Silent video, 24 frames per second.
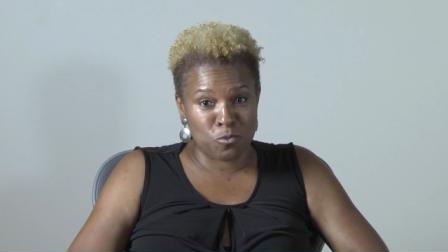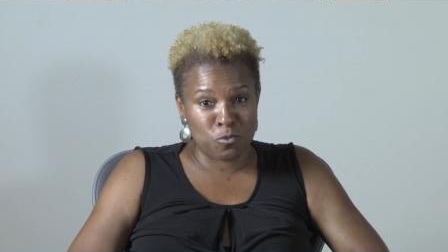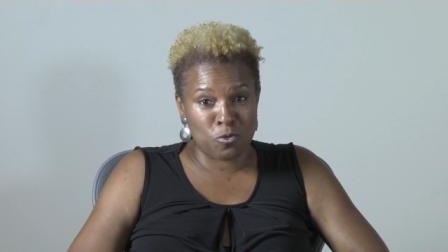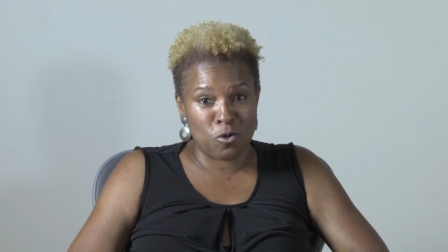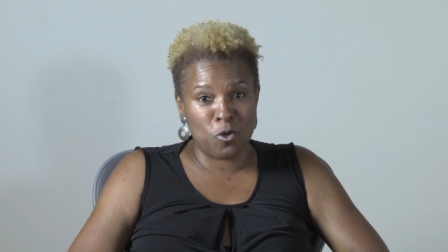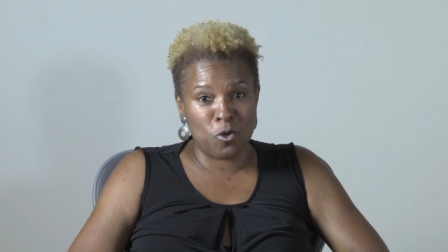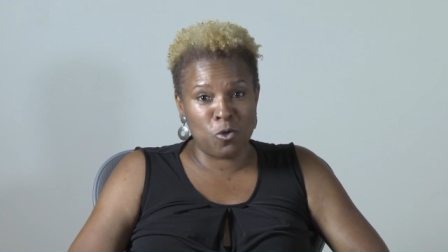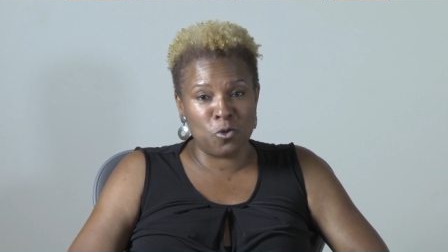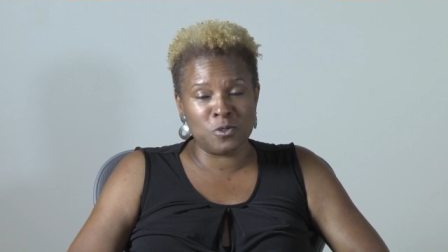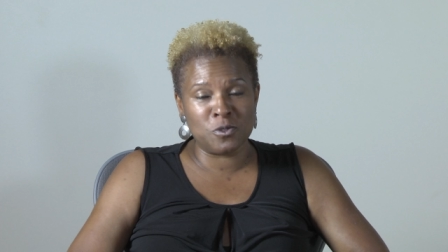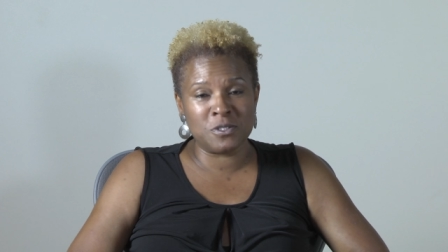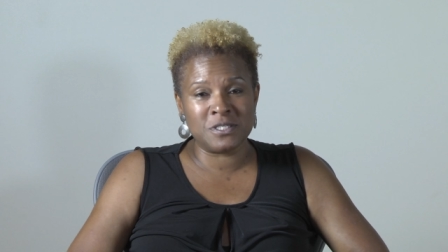
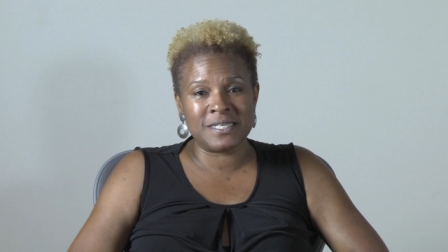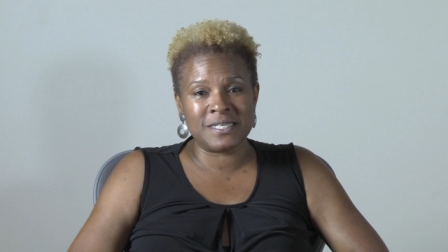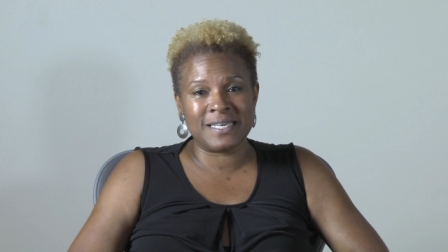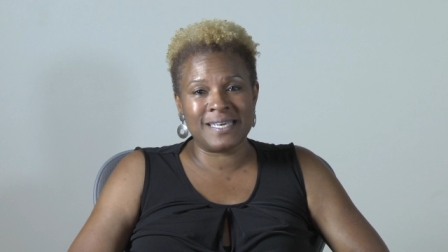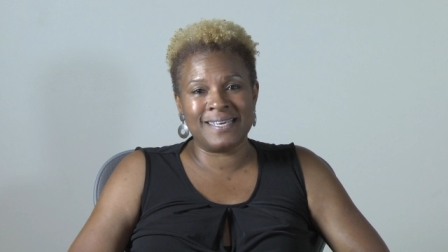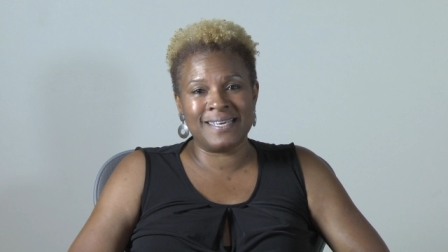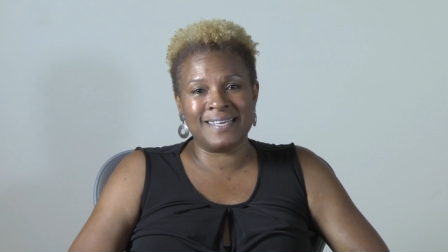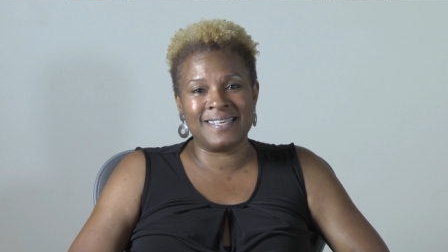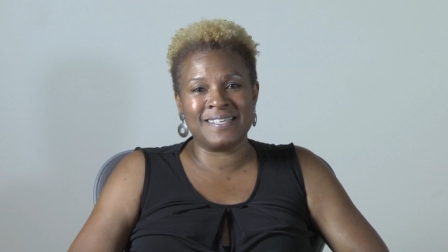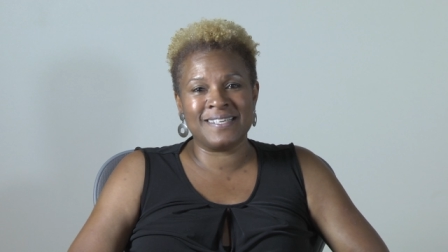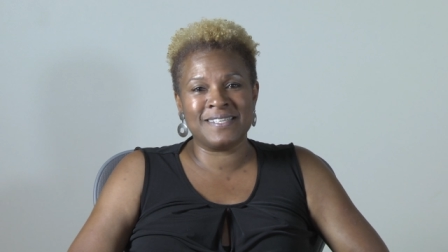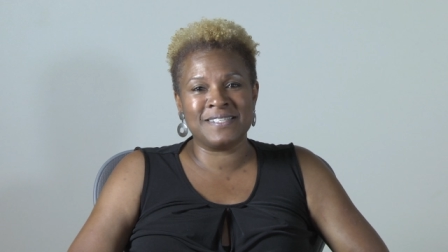roles
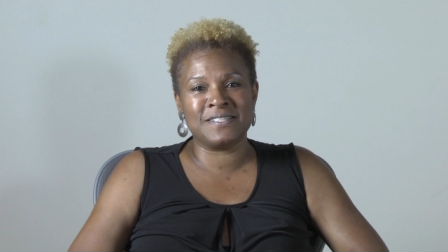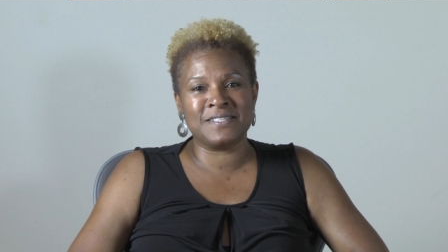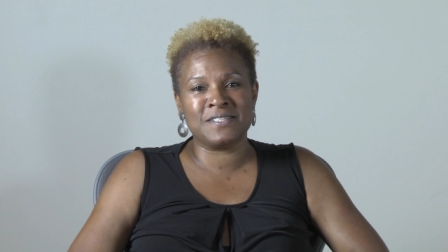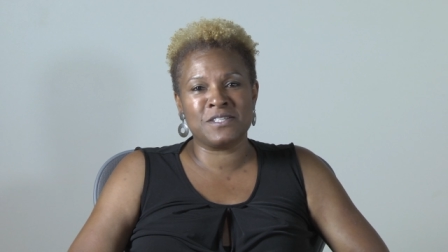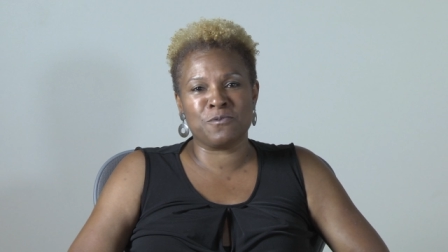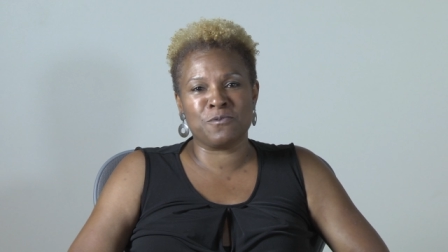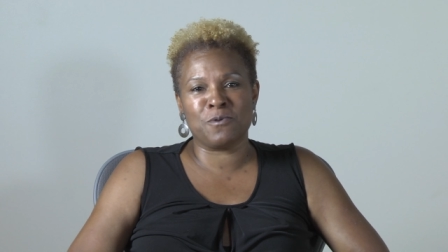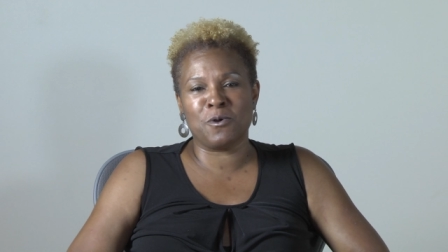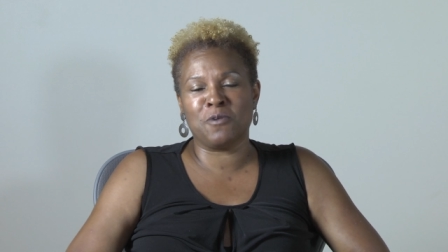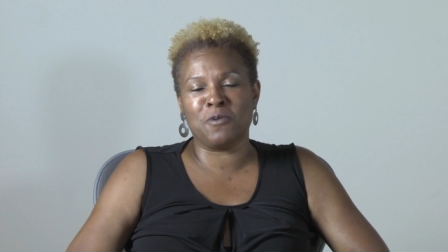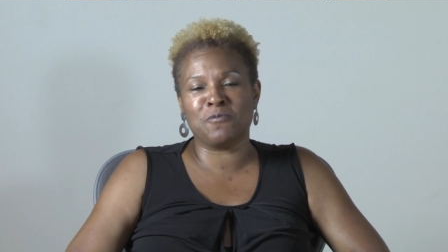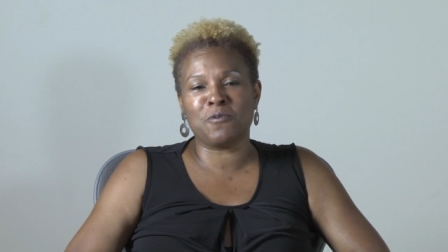is the
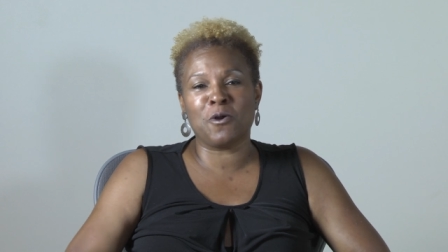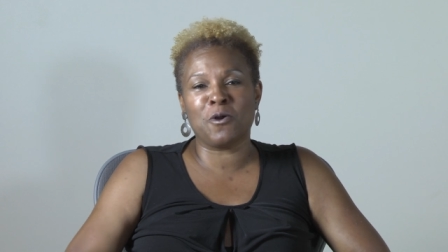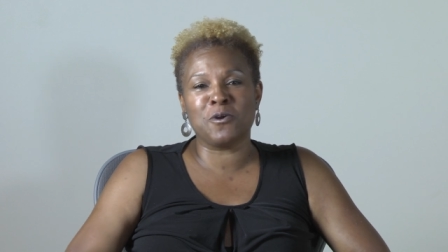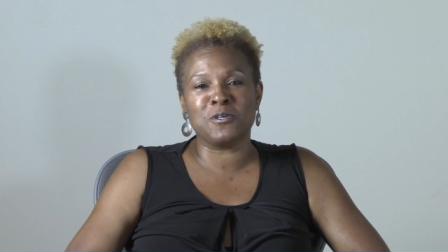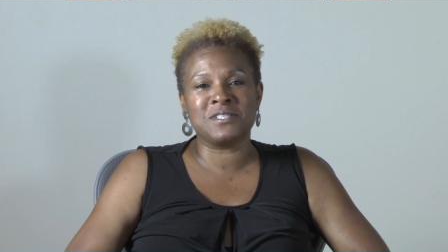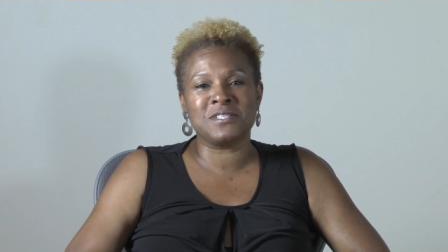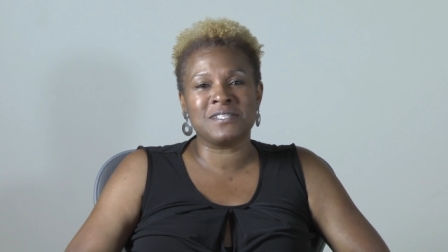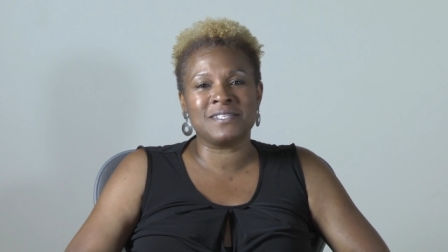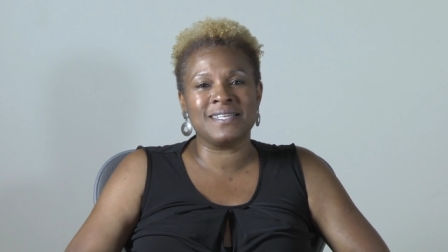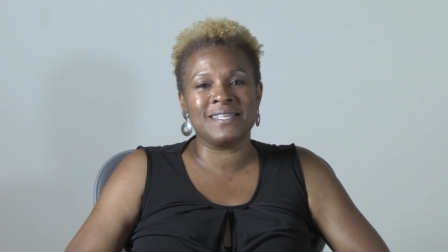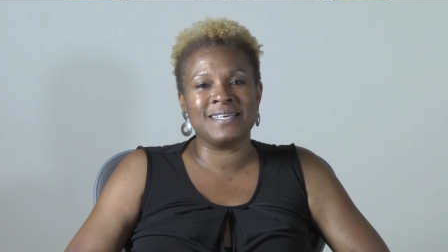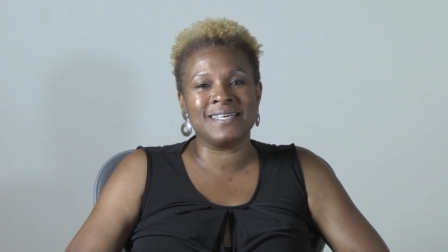role of
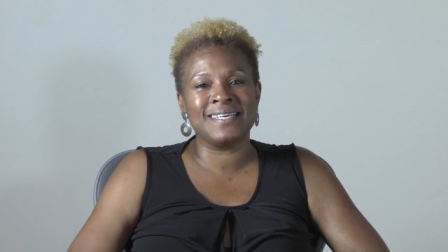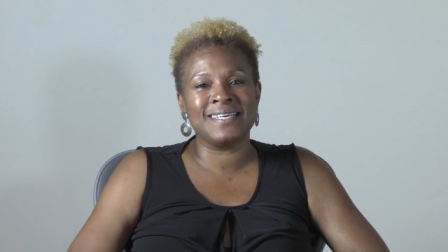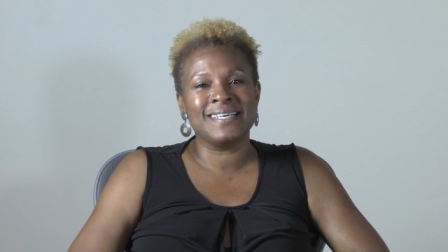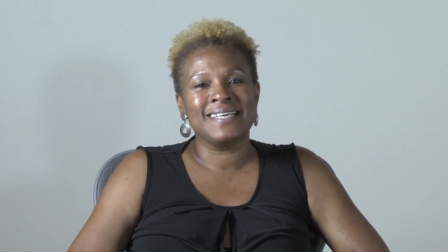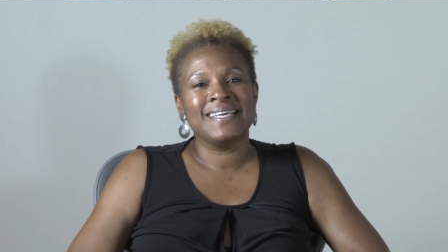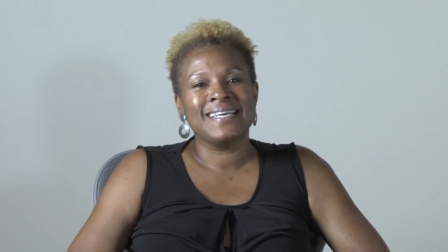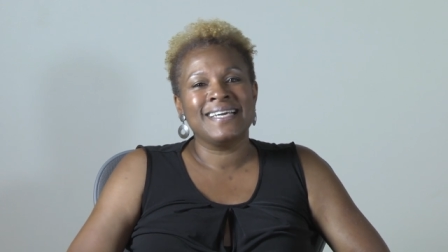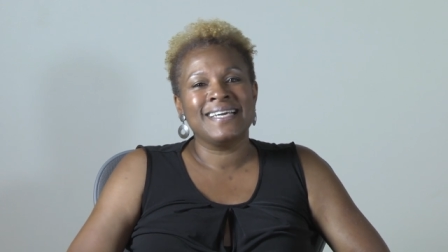Ursula